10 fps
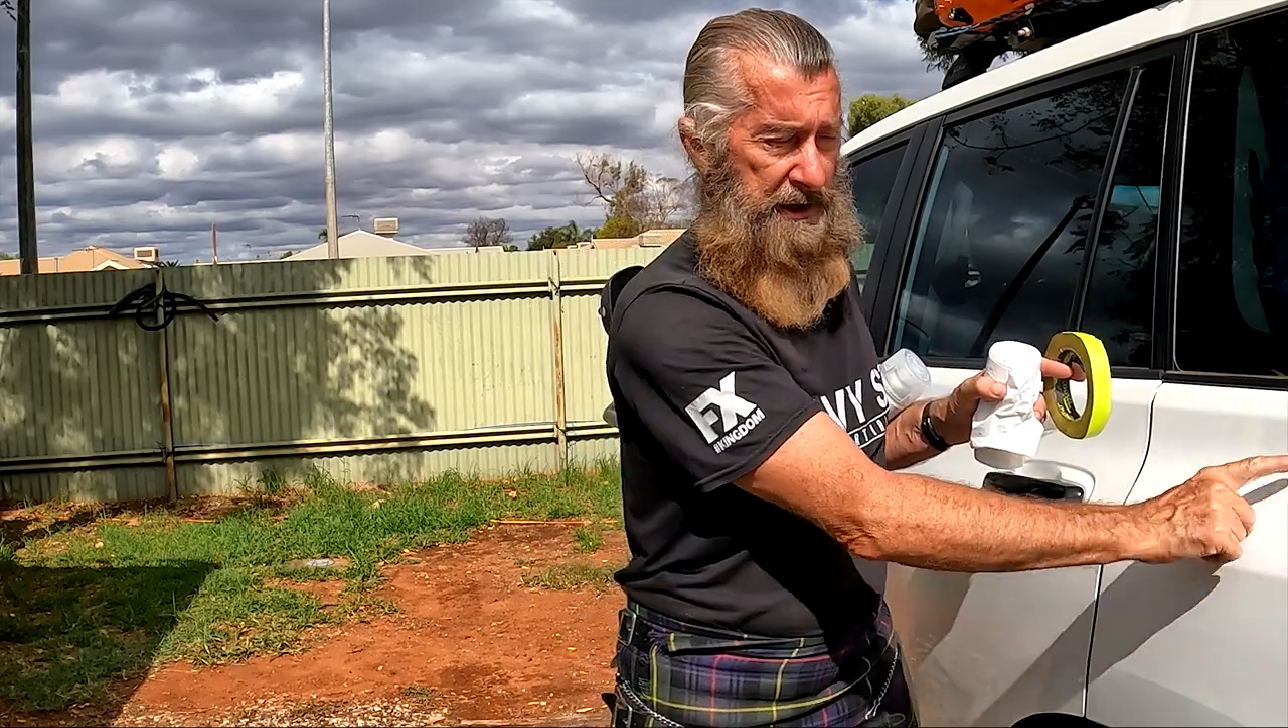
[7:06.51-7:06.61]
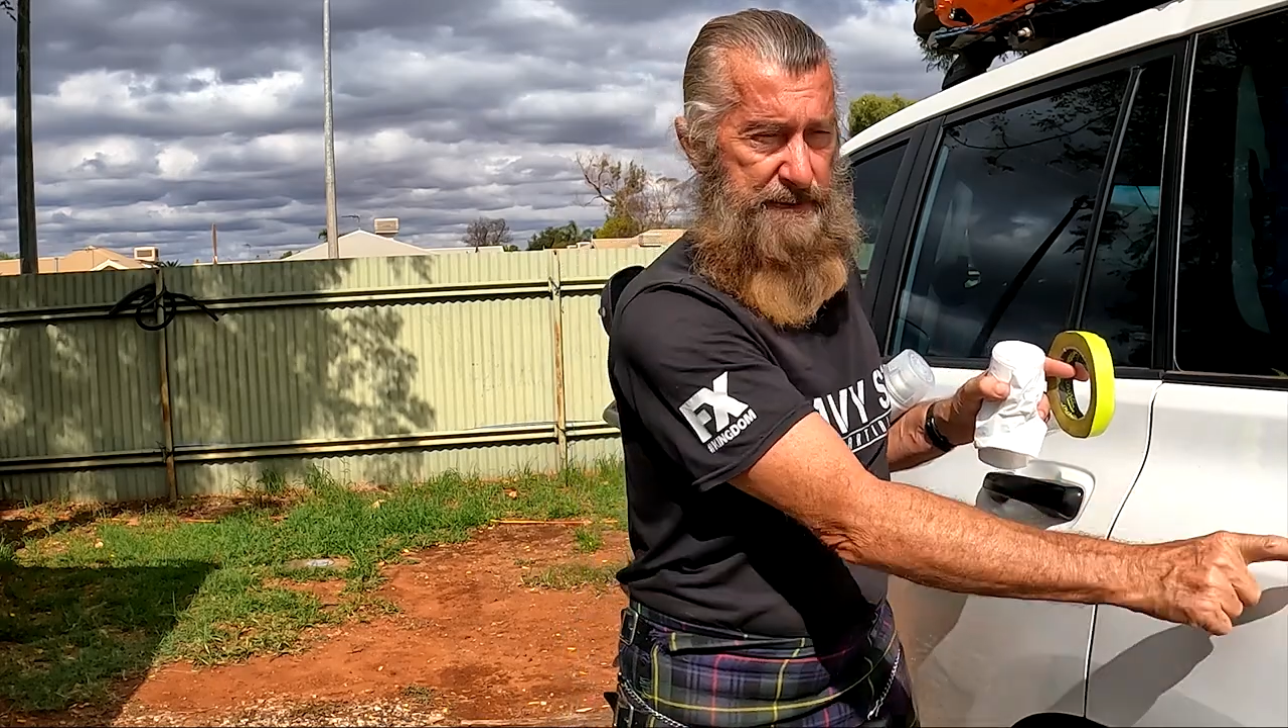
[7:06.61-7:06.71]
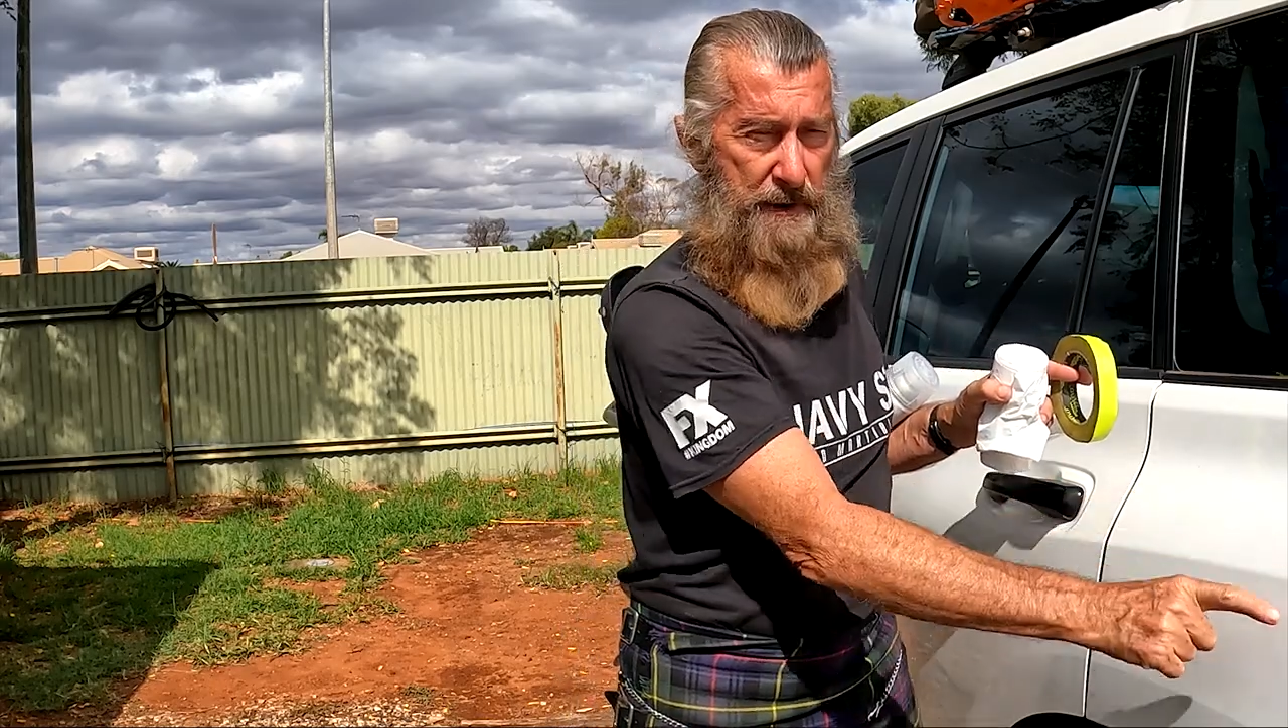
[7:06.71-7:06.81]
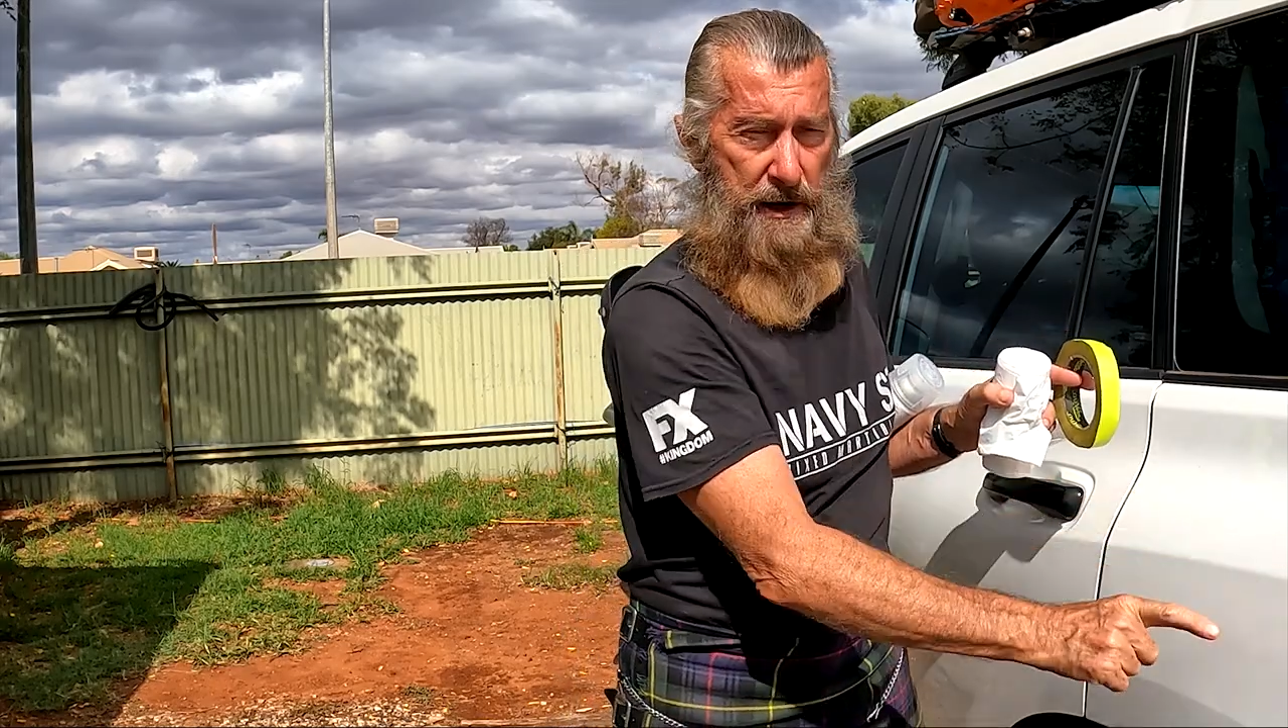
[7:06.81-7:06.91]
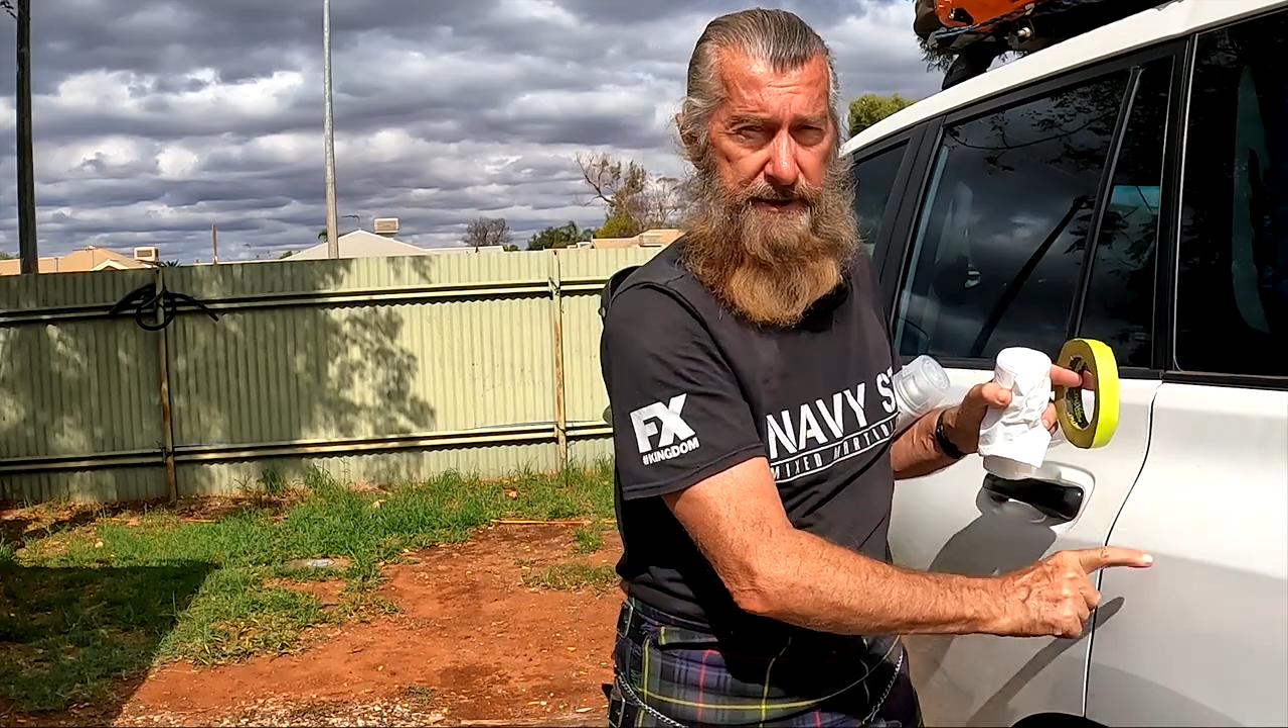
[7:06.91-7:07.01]

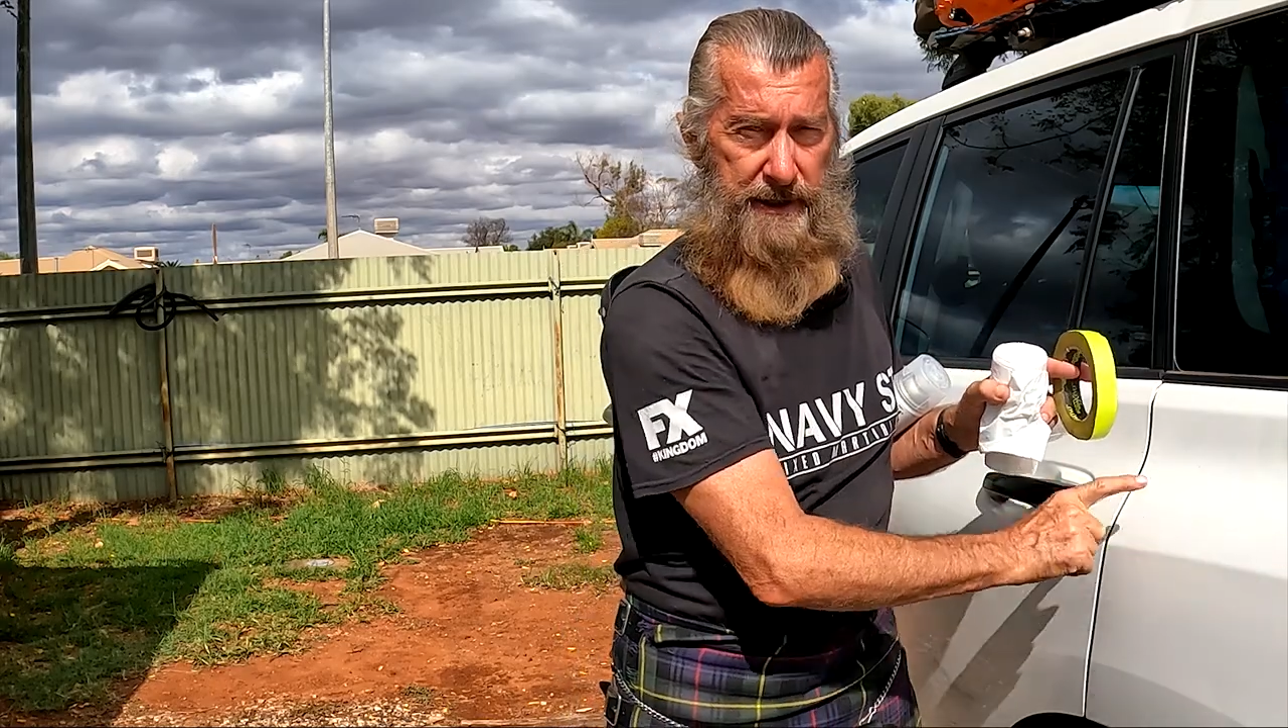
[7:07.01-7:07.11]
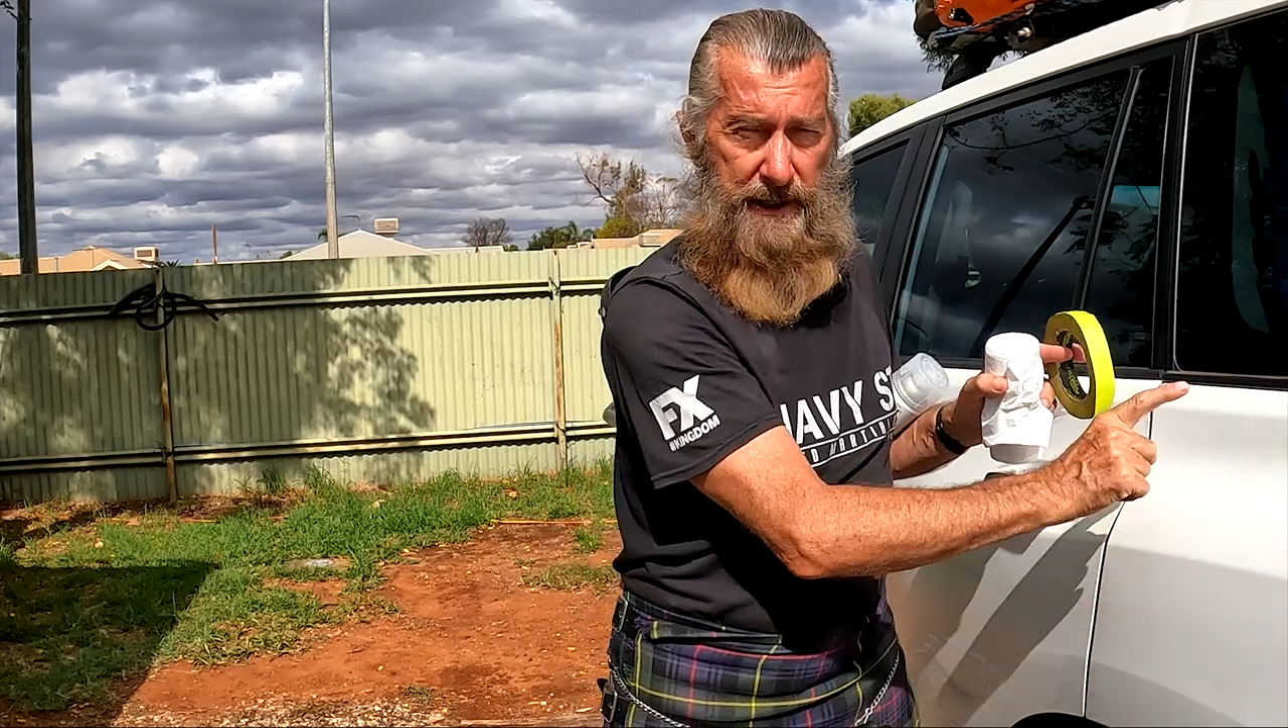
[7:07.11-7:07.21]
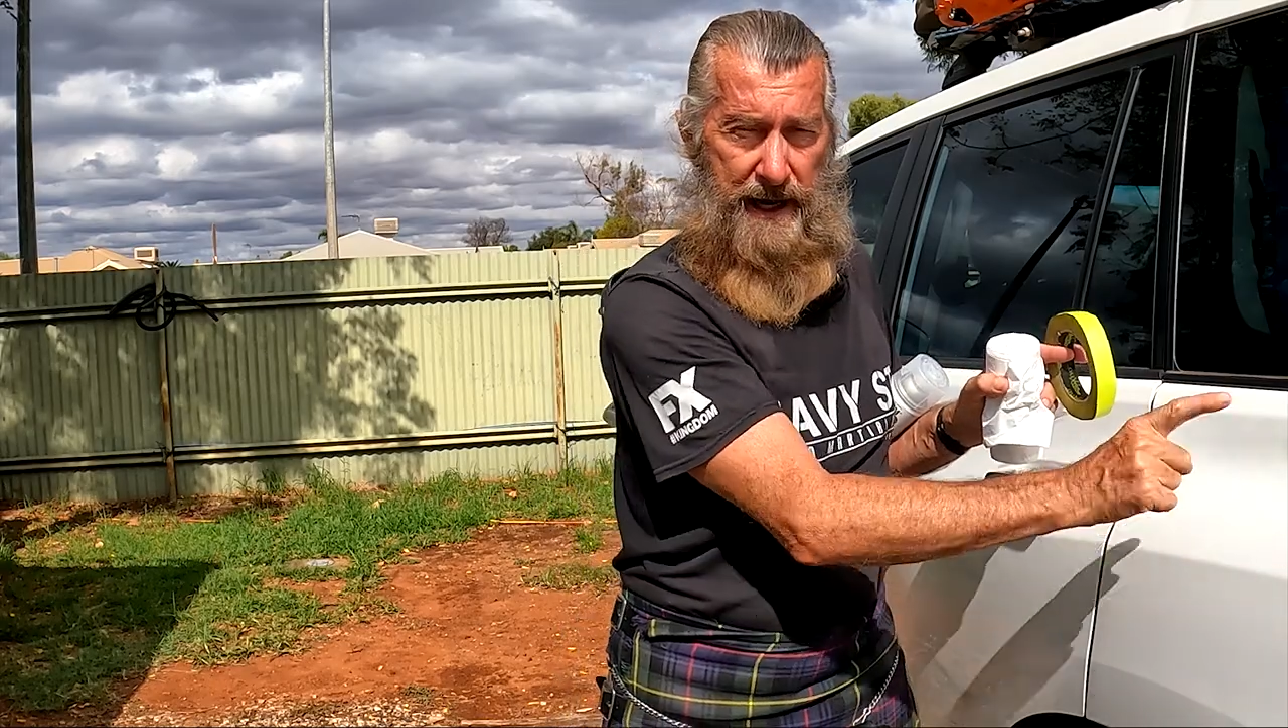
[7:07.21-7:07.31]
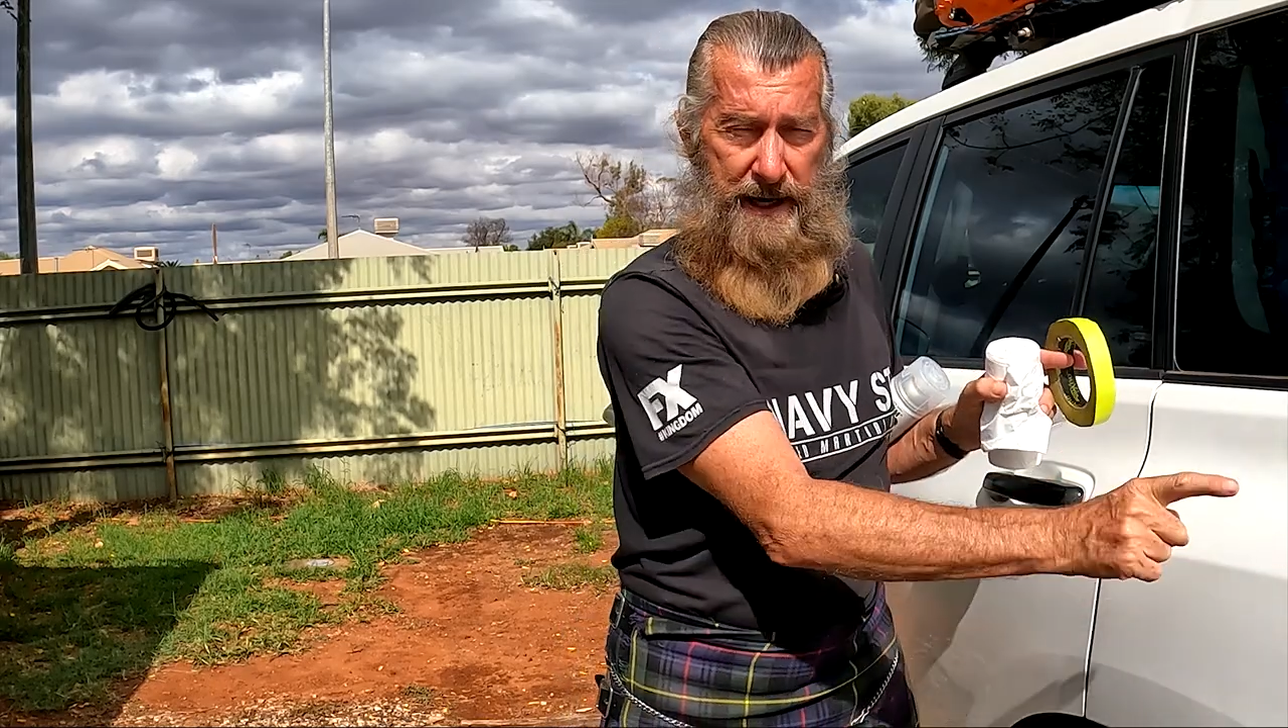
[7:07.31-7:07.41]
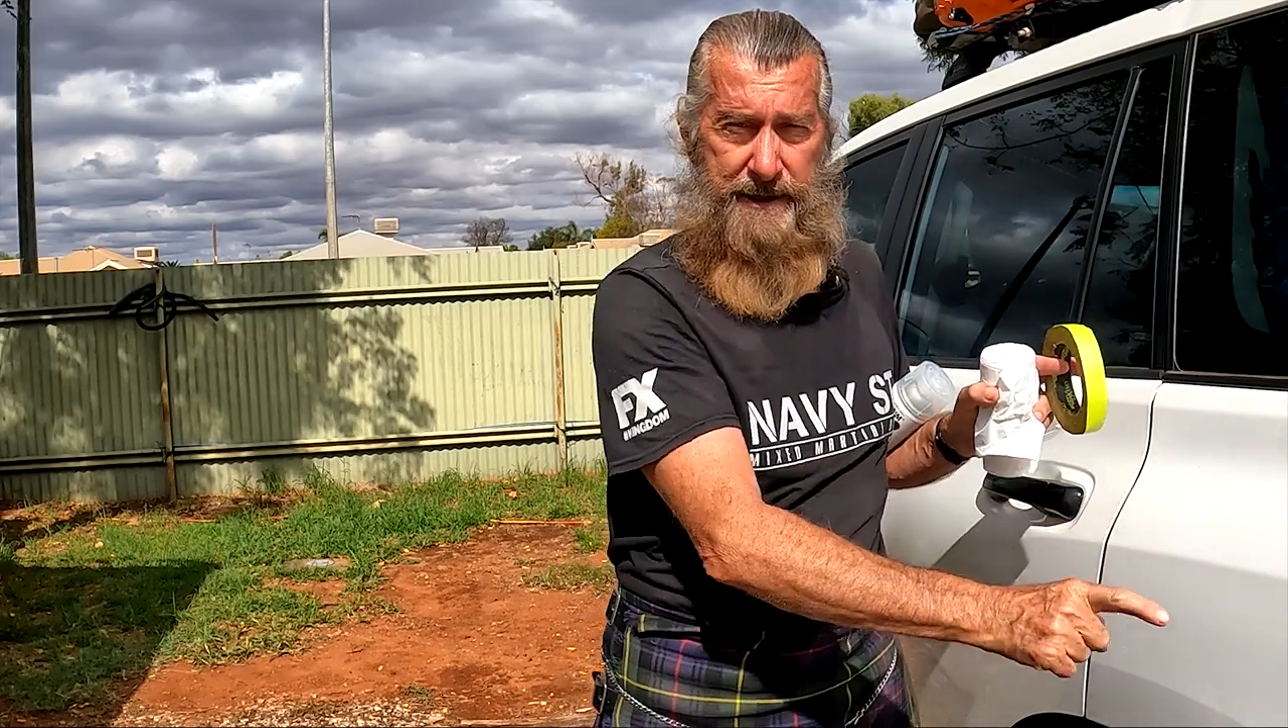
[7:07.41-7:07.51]
exposed the
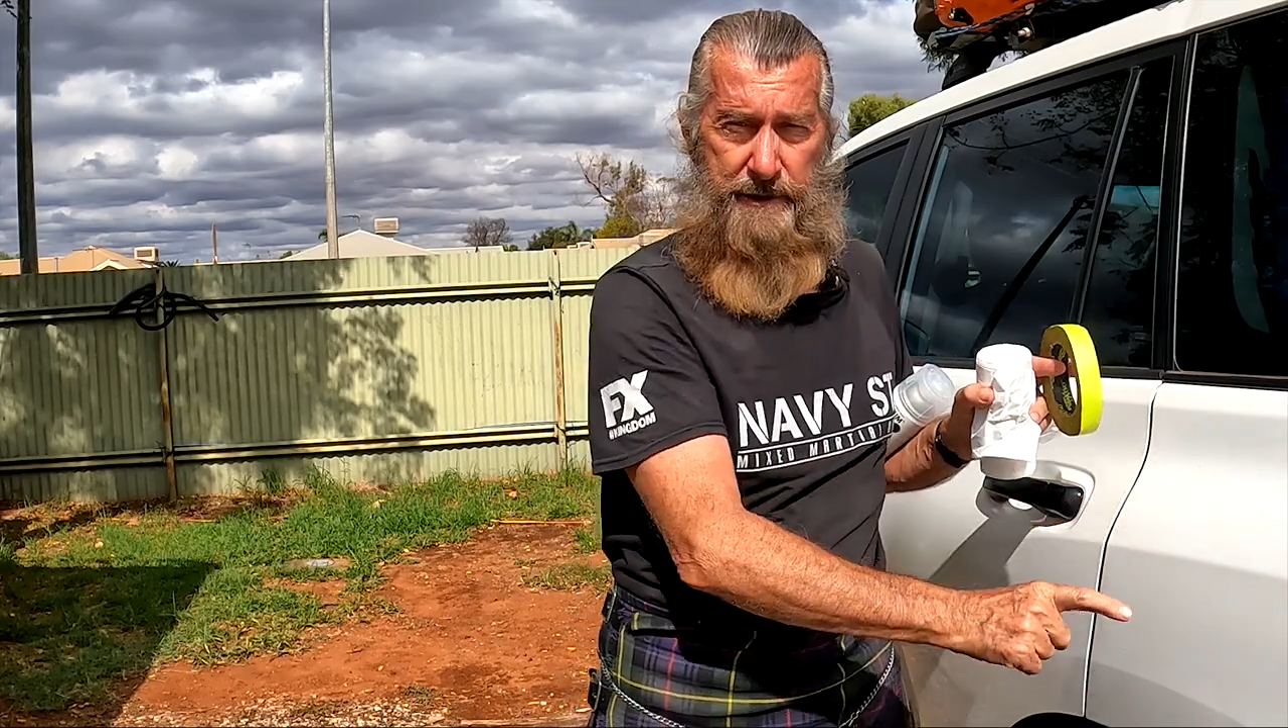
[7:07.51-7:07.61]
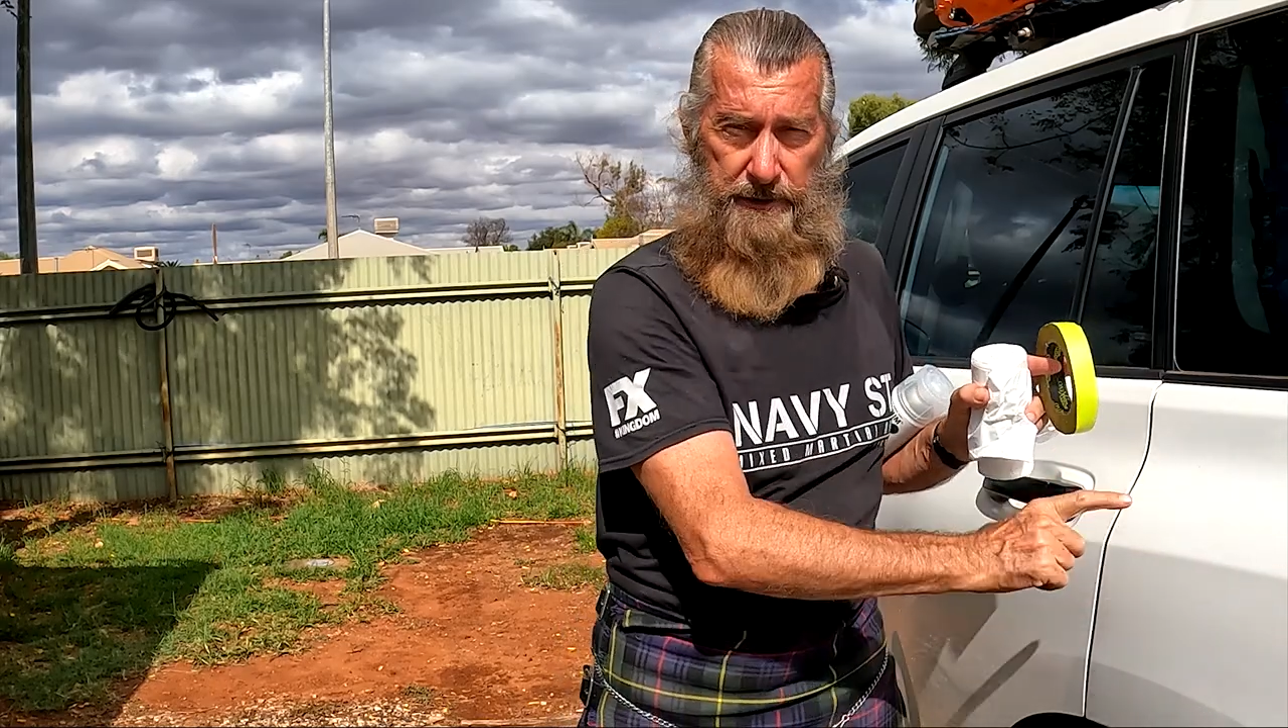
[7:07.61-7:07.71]
glass,